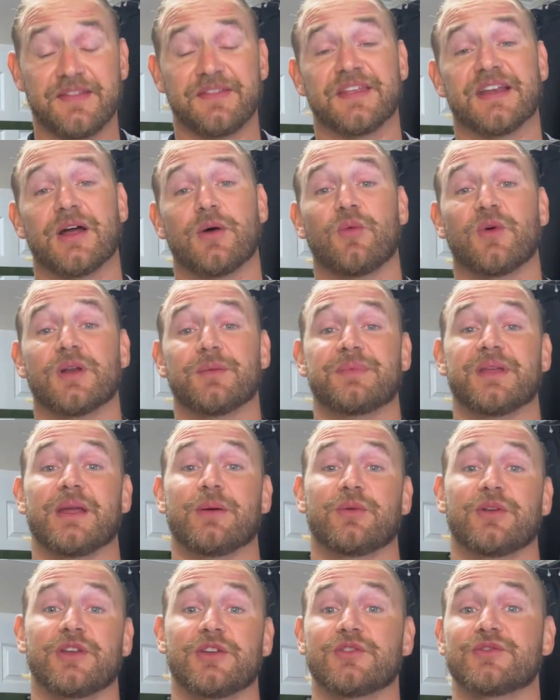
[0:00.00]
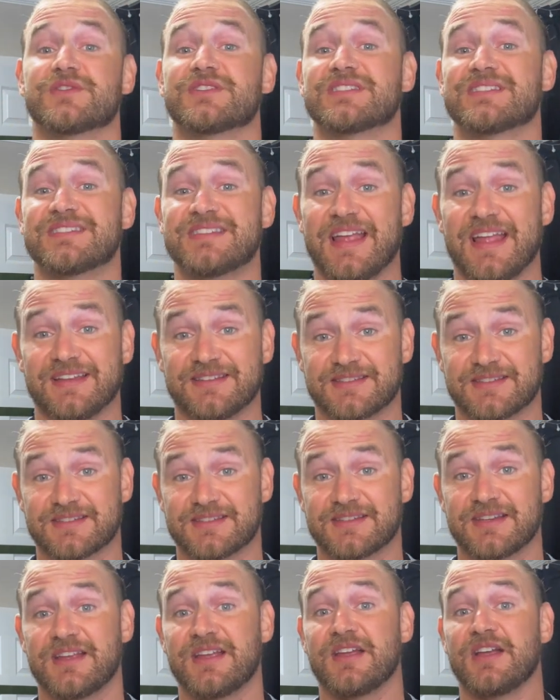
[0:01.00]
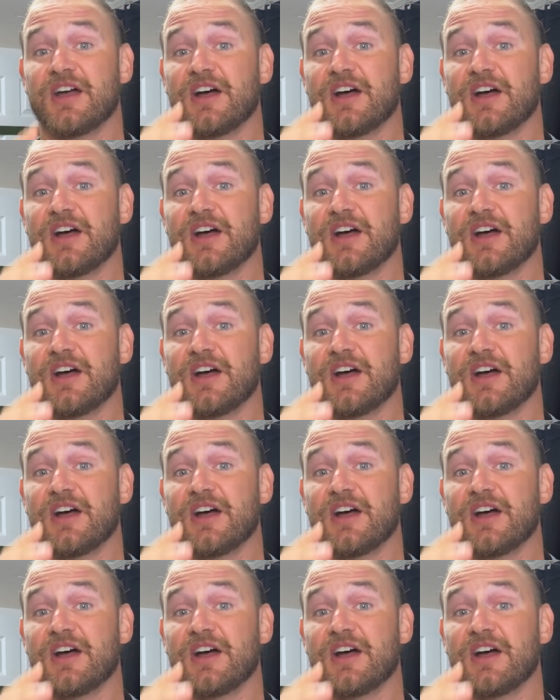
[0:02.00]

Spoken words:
Then I wanna be able to do sets